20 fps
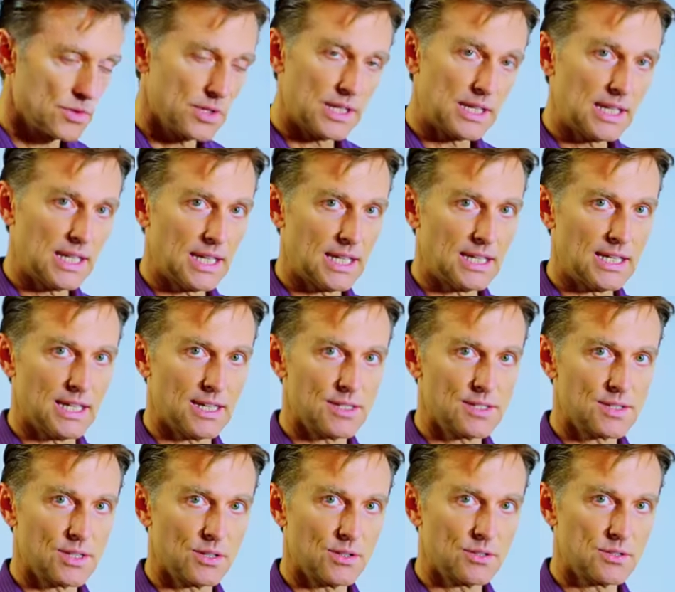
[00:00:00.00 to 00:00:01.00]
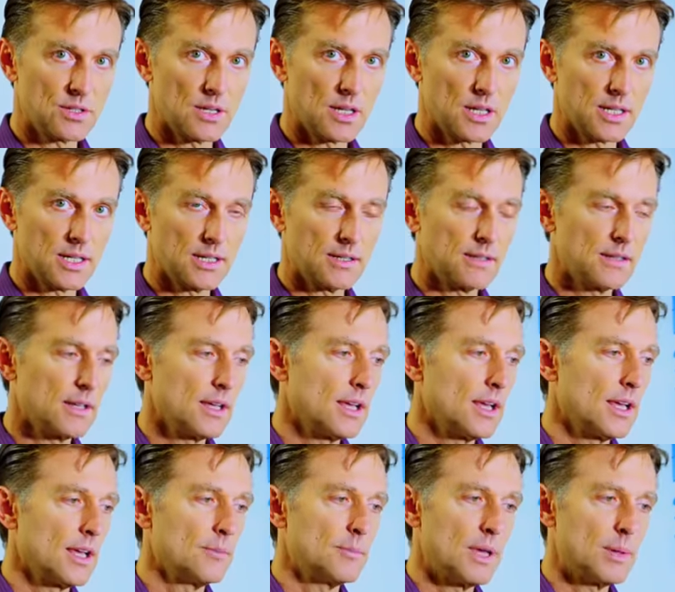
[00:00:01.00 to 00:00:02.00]
through the kidneys. So you're talking
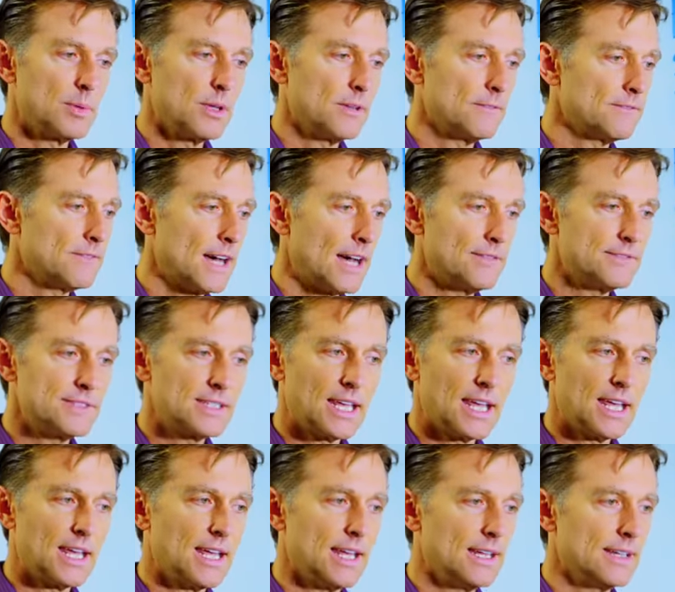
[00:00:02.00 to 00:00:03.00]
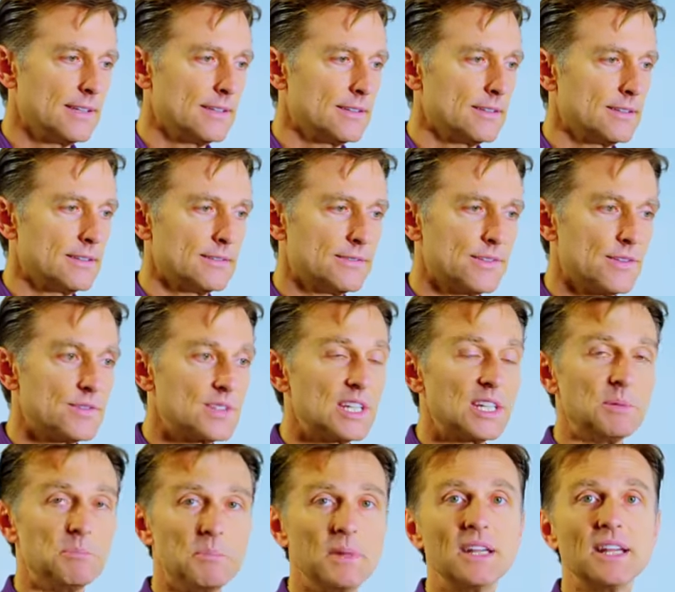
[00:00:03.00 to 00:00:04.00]
maybe five, ten,
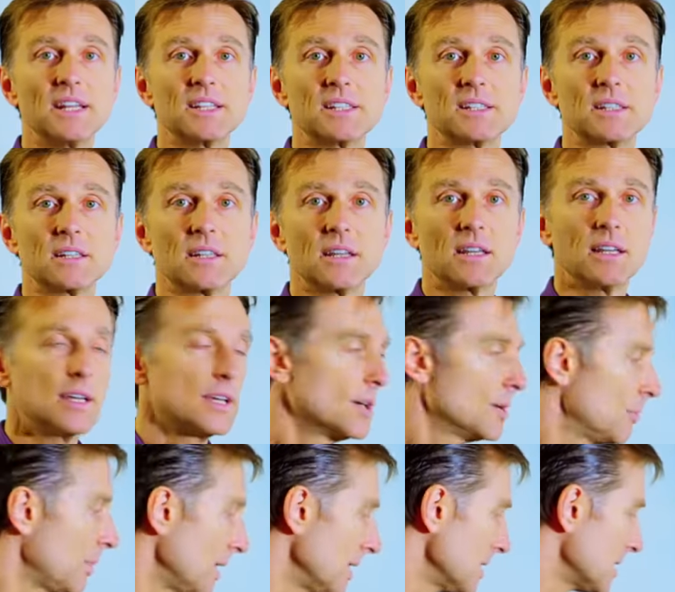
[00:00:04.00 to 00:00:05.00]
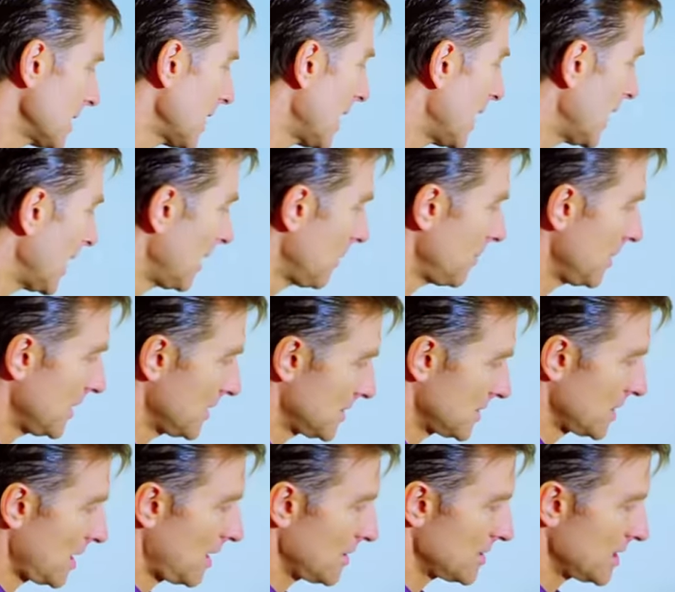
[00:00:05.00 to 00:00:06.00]
fifteen minutes by the time it
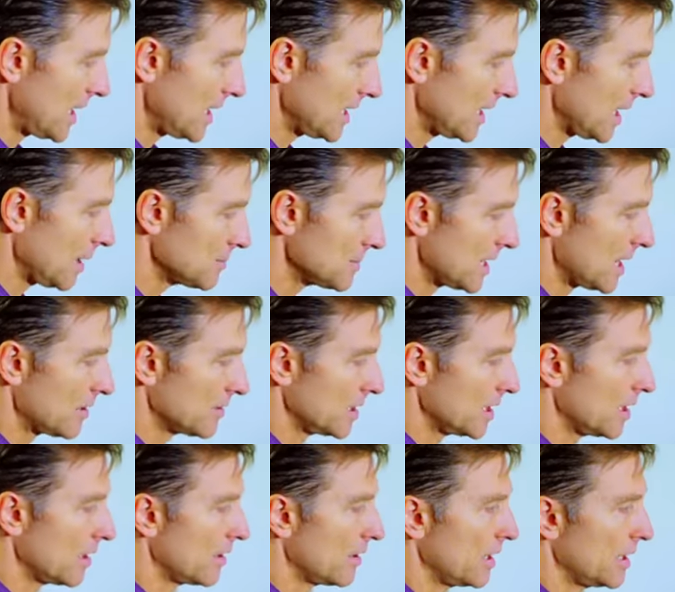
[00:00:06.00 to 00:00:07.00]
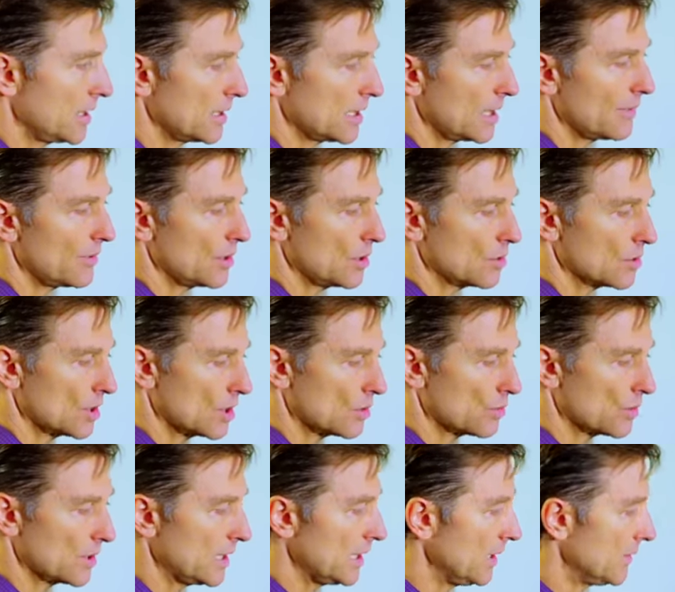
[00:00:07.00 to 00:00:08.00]
starts ending up down here and giving you a
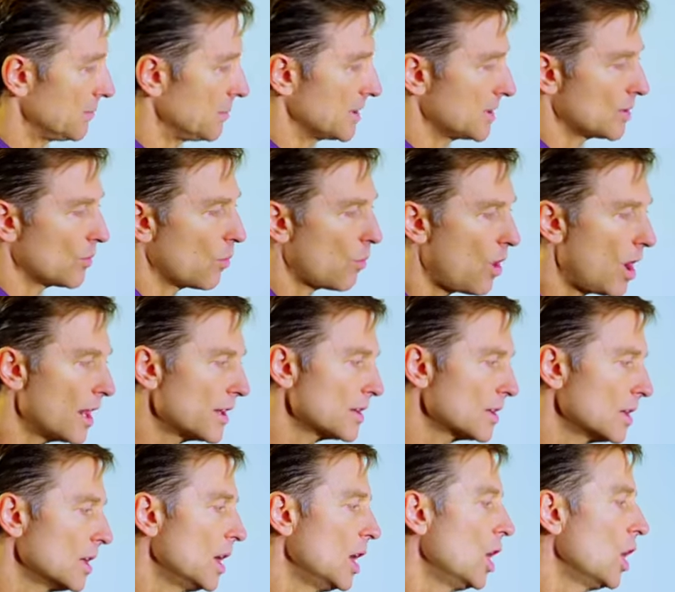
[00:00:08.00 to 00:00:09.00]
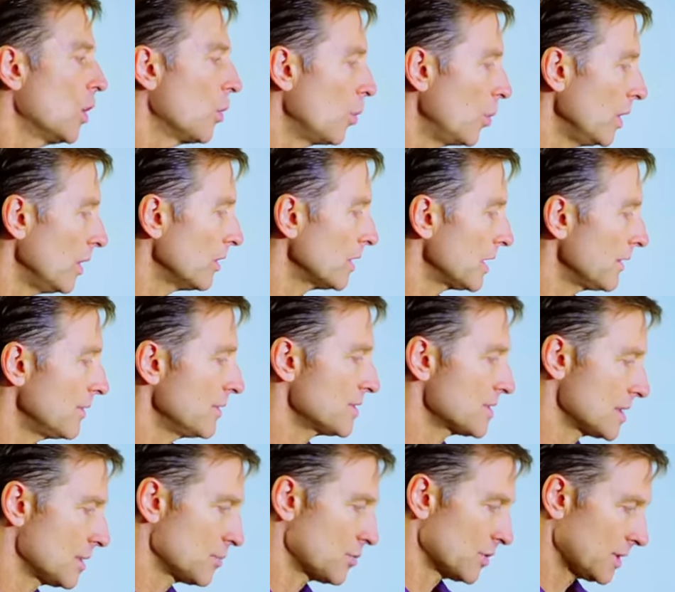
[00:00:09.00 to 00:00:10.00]
little relief. But the water will give you
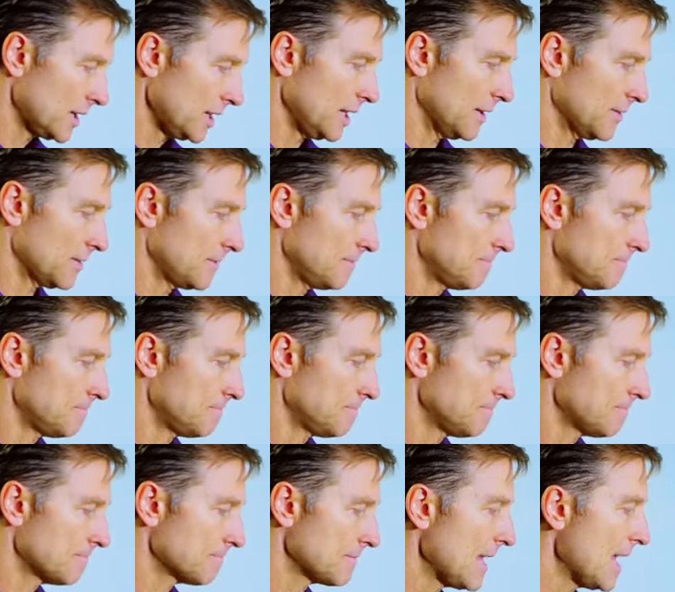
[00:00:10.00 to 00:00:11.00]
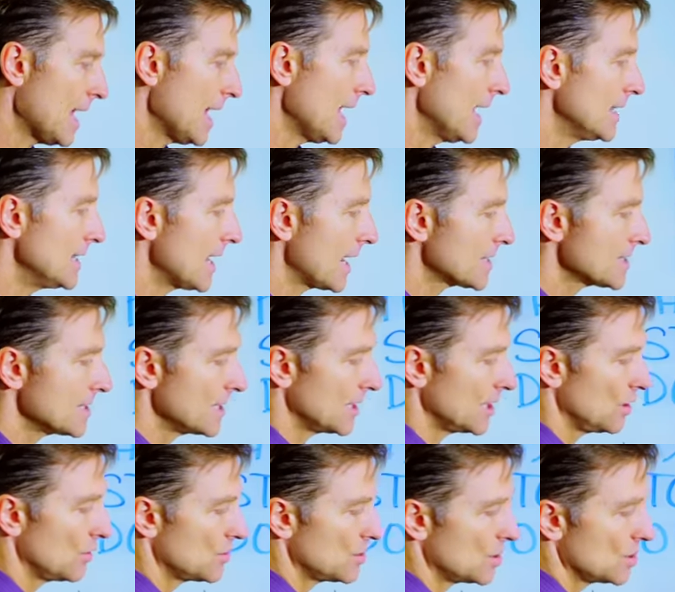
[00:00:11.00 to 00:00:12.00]
some relief. Next
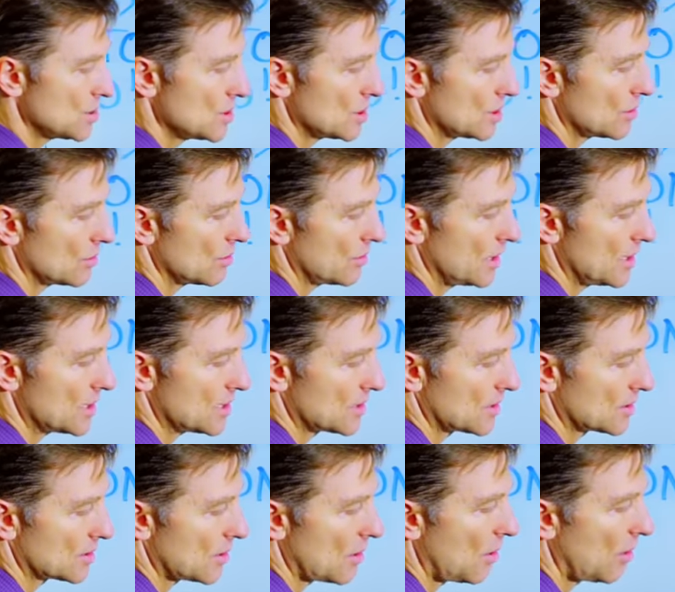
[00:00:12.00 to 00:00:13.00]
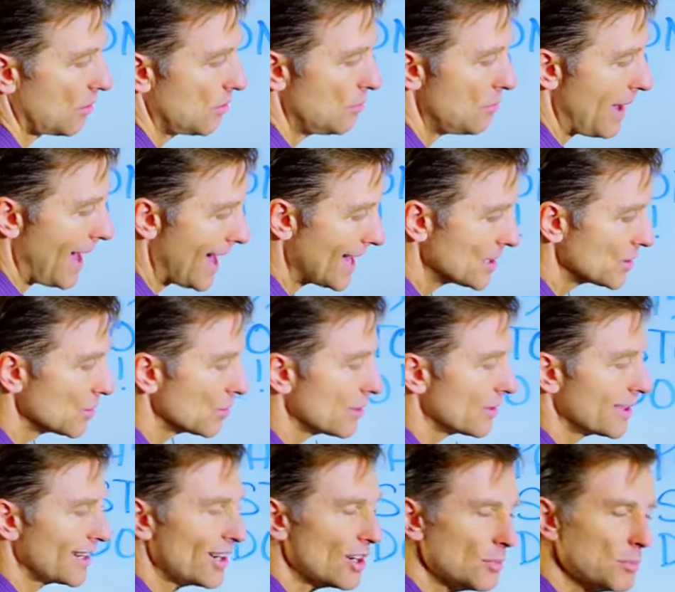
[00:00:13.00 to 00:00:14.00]
thing you should do is it's called manual
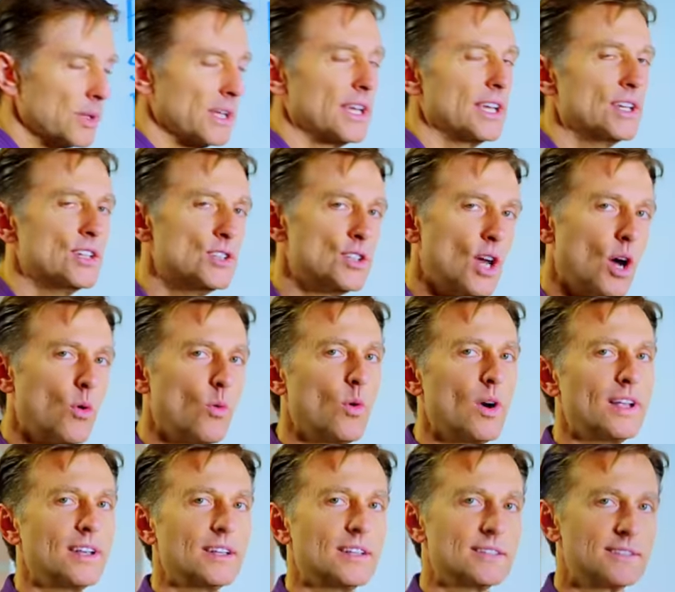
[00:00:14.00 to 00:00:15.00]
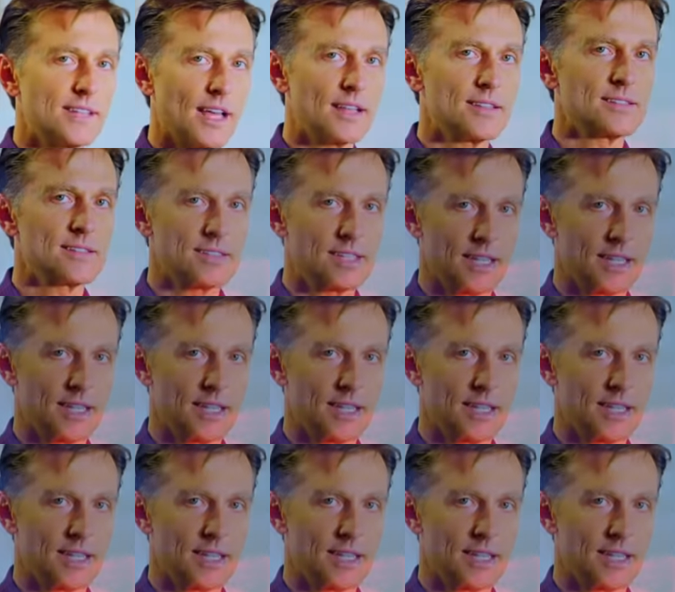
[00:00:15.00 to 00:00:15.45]
therapy, and no one does